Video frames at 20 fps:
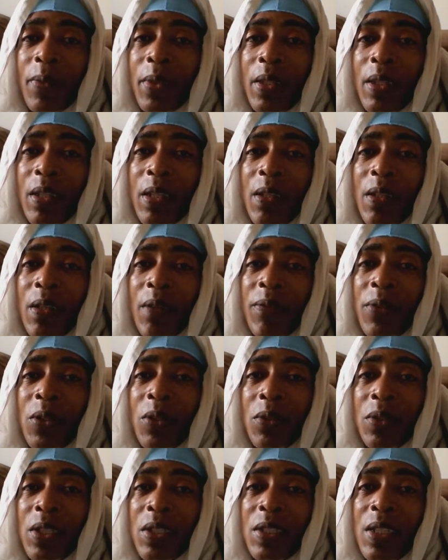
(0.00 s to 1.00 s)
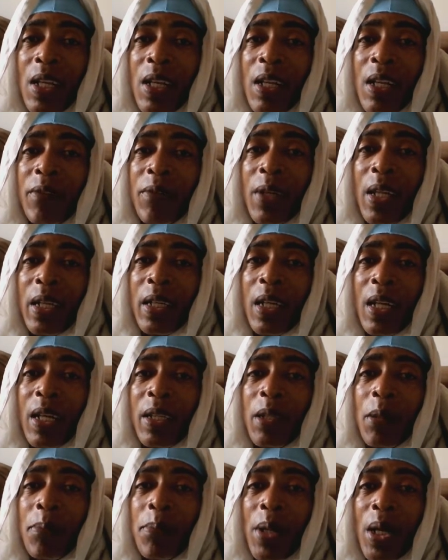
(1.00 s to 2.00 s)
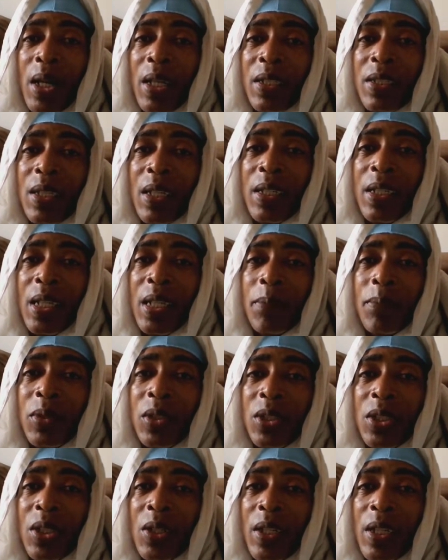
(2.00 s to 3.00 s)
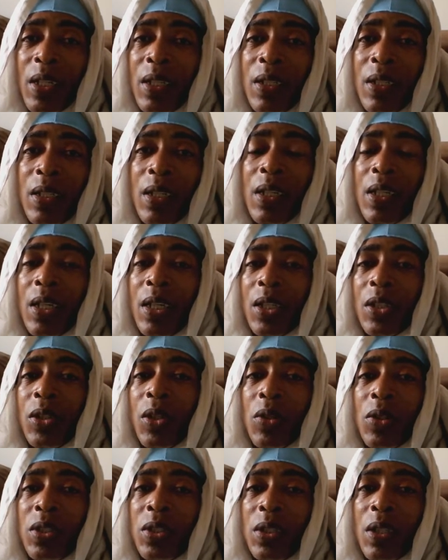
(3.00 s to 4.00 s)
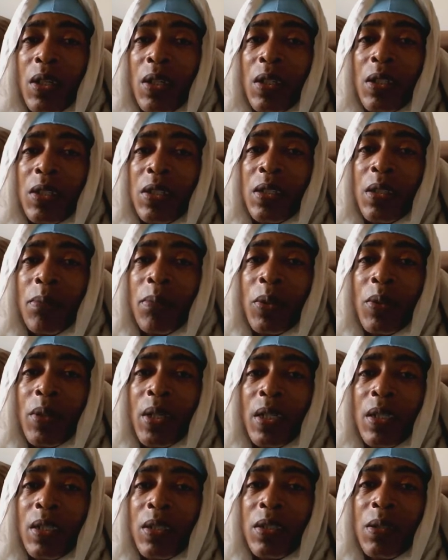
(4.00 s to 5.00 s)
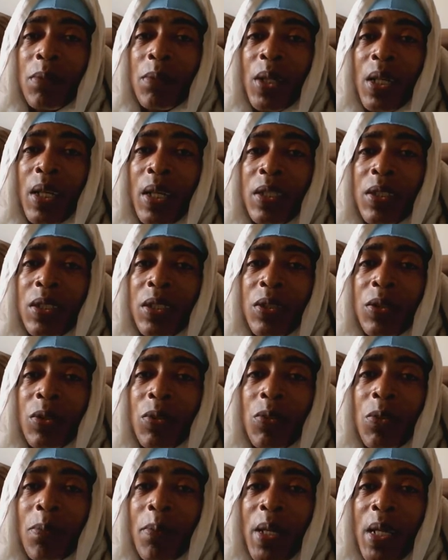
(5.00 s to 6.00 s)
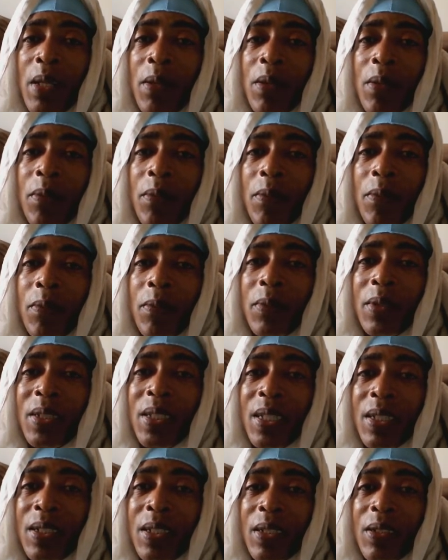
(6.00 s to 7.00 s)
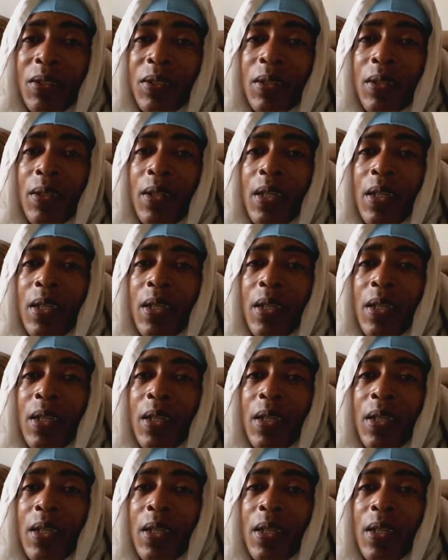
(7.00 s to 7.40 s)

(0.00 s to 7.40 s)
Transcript: If you notice, they'll have like a lot of balls on them, circle. Those circles symbolizes two main deities.